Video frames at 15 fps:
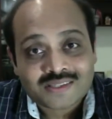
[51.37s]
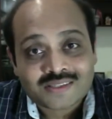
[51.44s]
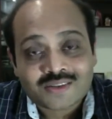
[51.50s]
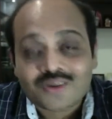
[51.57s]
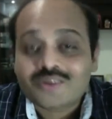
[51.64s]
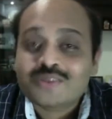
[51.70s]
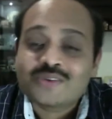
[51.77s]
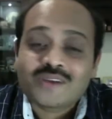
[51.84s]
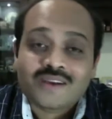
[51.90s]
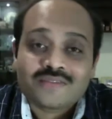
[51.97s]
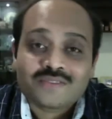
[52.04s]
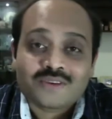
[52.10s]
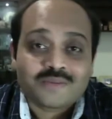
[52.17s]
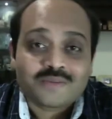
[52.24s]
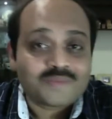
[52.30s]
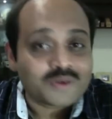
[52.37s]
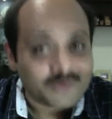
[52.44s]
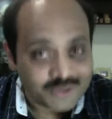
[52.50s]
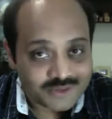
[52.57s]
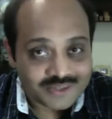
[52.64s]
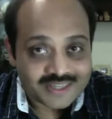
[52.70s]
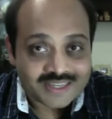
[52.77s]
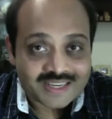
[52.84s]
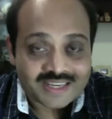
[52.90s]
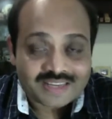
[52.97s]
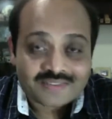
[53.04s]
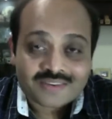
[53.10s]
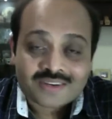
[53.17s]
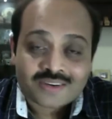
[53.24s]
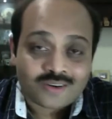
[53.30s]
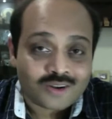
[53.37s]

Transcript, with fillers: nor you have to upload your data anywhere.